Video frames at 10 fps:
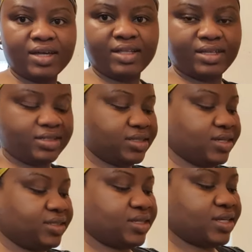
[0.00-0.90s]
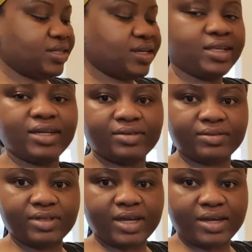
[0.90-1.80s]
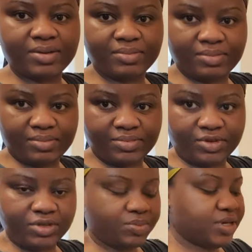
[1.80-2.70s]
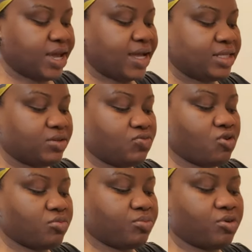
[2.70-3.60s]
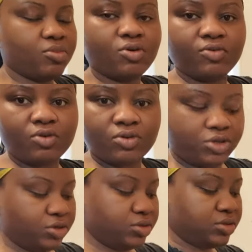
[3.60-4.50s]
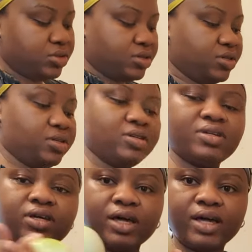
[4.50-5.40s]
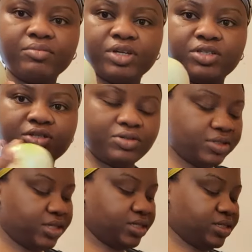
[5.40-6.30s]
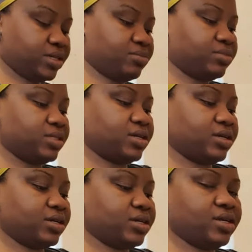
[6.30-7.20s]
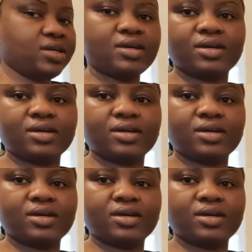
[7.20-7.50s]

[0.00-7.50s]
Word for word: And as I said earlier, um, we're going to be adding one bulb of onion um, into this um, turkey,